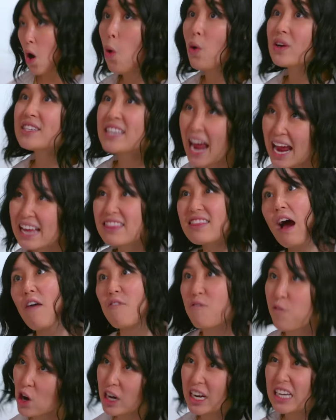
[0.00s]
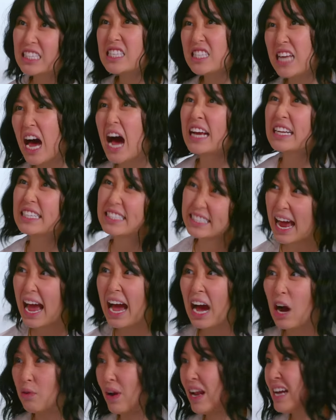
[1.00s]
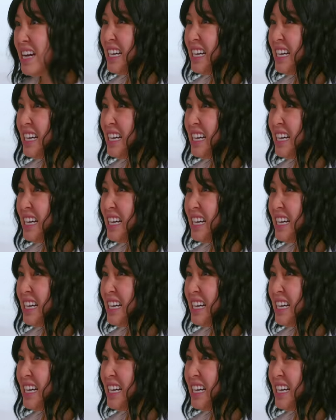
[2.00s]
Or take that frickin' sign down,